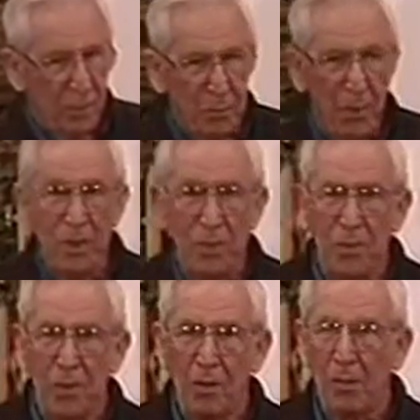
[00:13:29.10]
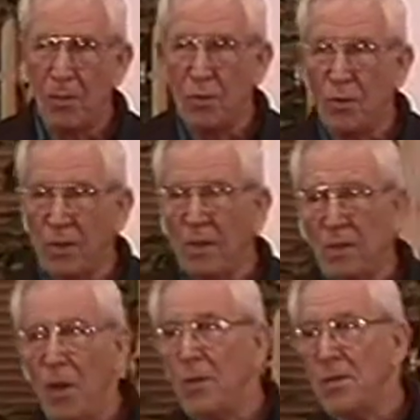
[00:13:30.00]
out Peter's problems, sorting
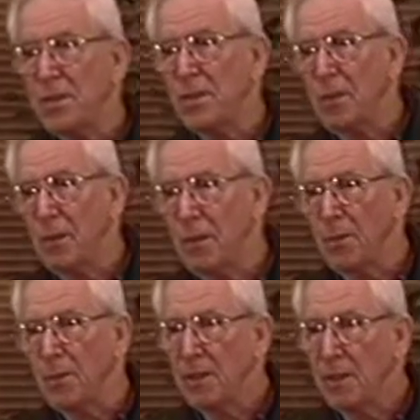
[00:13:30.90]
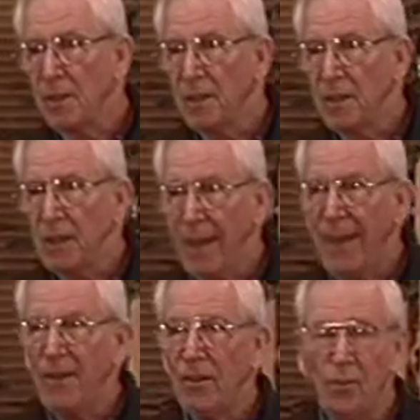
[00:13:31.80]
out Thomas's problems,
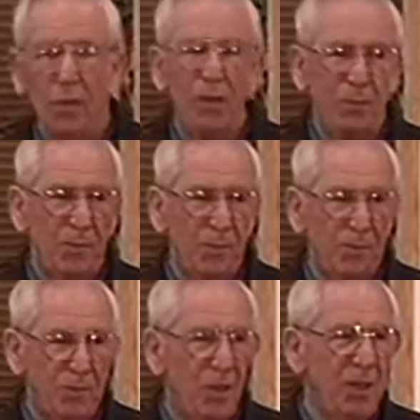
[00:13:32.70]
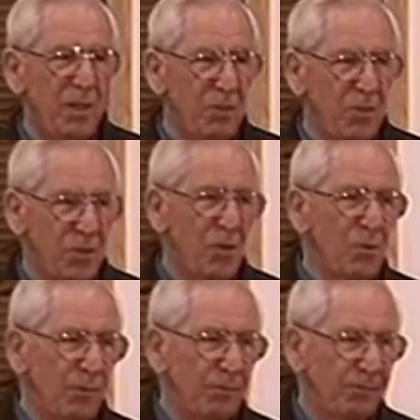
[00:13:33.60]
Andrew, Philip, James,
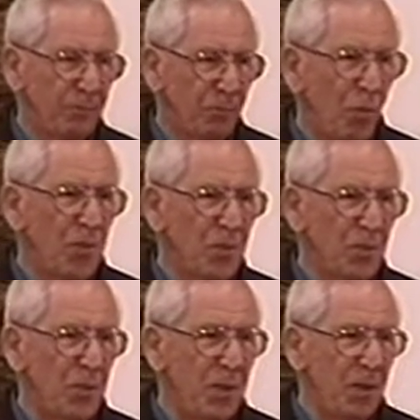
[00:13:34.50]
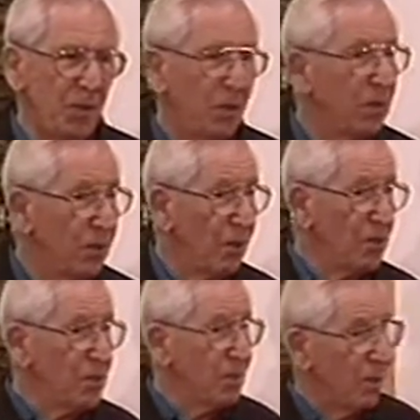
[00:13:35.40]
John, woman of Samaria. A lot of
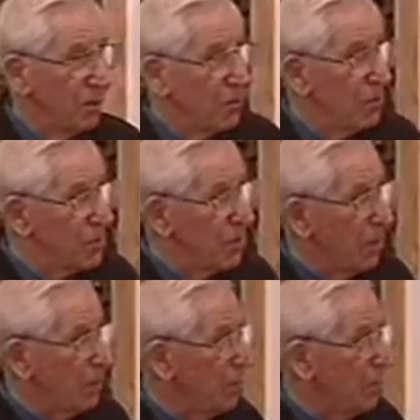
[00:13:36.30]
time the Son of God spent with